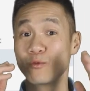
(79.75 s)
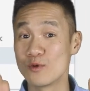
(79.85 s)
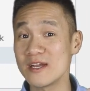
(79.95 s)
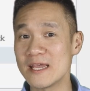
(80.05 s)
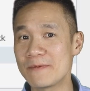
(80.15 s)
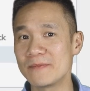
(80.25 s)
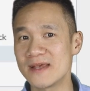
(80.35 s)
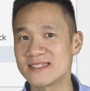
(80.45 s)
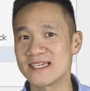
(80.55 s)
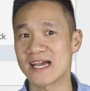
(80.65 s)
We're
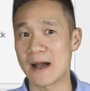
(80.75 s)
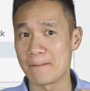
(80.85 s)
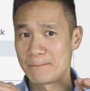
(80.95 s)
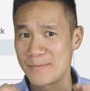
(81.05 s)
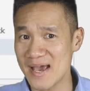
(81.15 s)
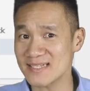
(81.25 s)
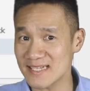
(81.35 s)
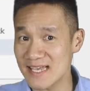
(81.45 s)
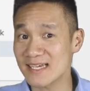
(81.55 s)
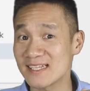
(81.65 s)
implementing a
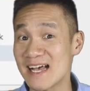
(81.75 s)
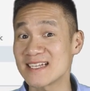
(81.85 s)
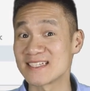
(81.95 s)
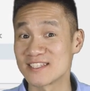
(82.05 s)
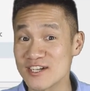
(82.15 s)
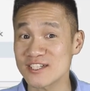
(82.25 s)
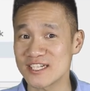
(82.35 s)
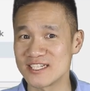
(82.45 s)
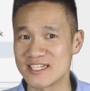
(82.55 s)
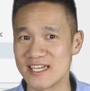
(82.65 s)
best-in-class search
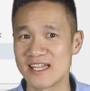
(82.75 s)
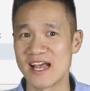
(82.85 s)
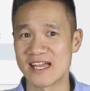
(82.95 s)
engine